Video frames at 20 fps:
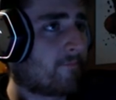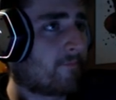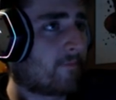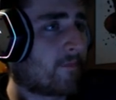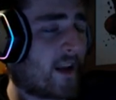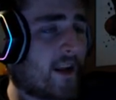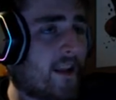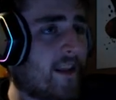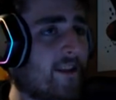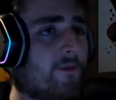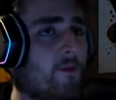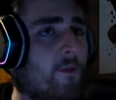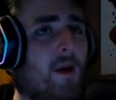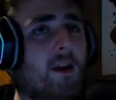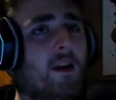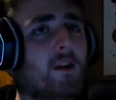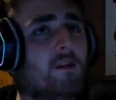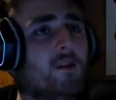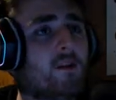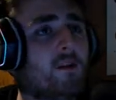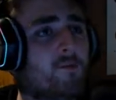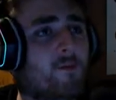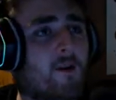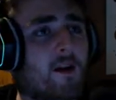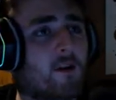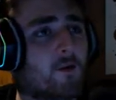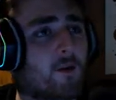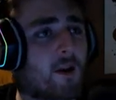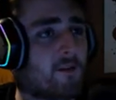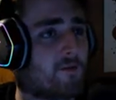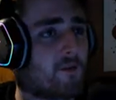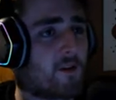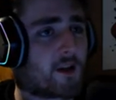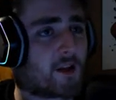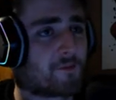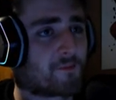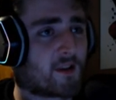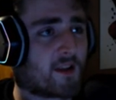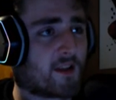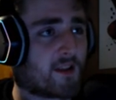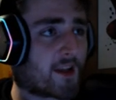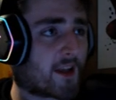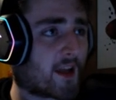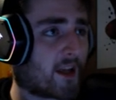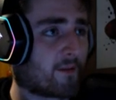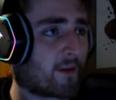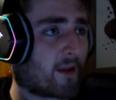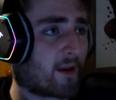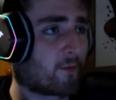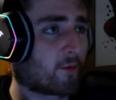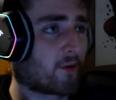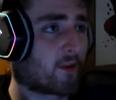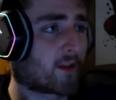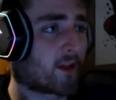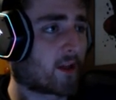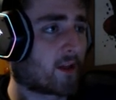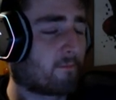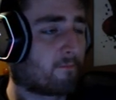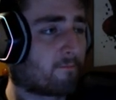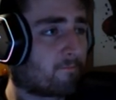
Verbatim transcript: I didn't even make it this far when I fucking played the game that one time.